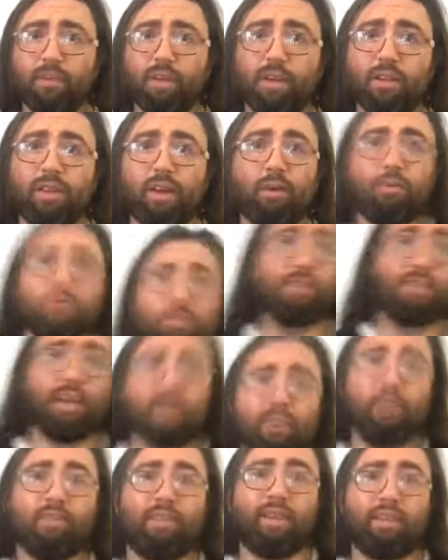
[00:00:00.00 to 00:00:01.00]
that will tell
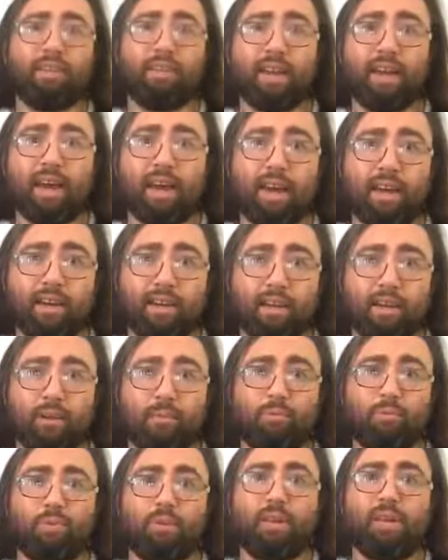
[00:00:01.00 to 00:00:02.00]
you that they had a, a
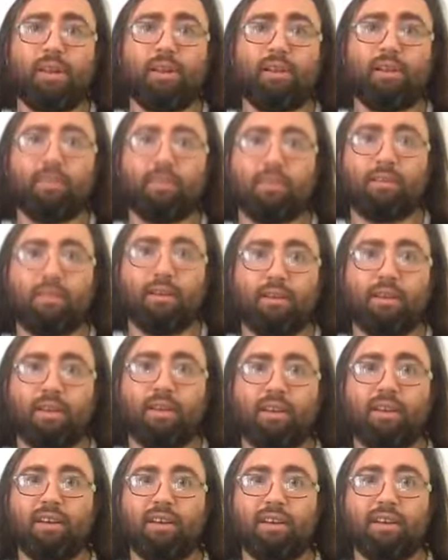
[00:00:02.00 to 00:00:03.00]
pretty
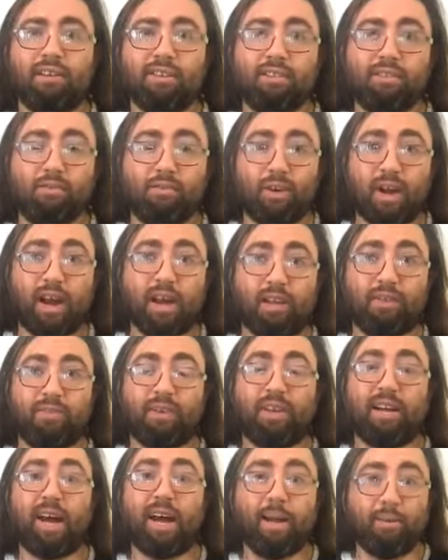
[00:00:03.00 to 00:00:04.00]
easy ride of
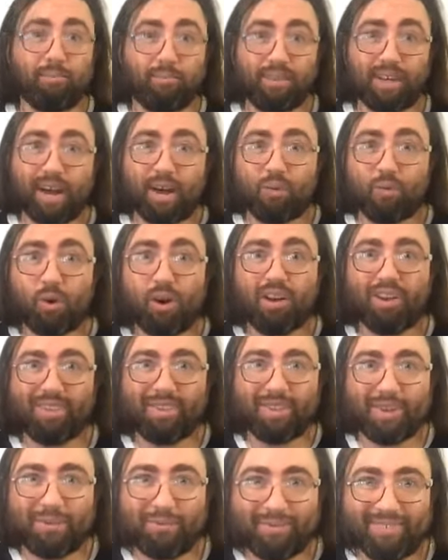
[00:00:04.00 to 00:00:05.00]
it. I'm not one of
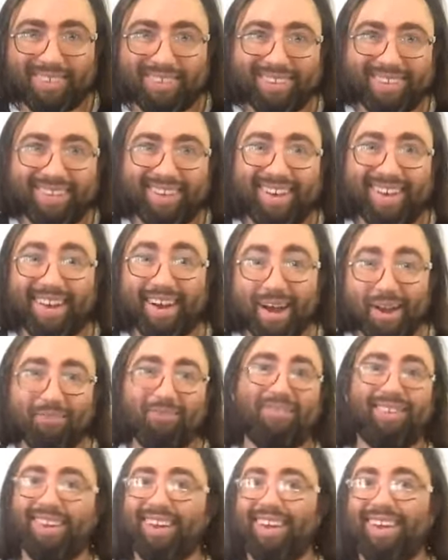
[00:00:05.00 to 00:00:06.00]
them, and I'm
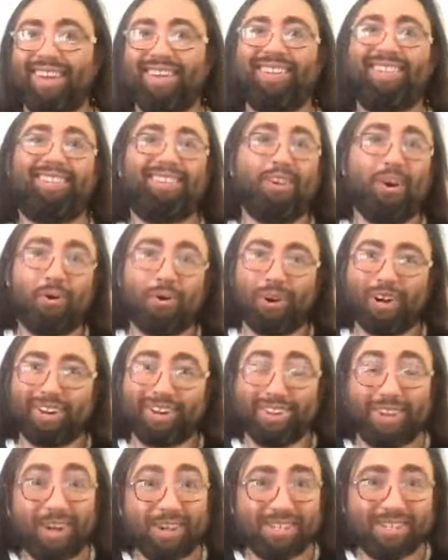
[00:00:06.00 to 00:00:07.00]
nowhere
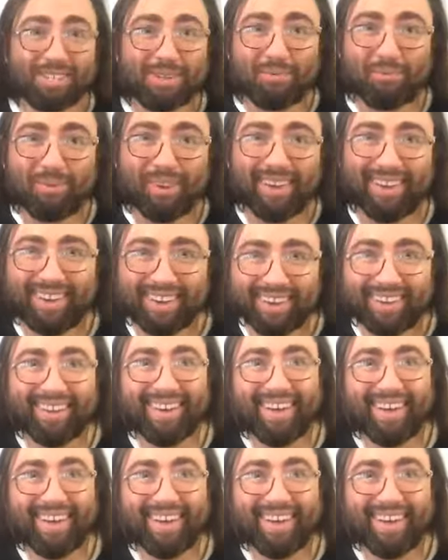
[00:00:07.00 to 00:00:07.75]
close to being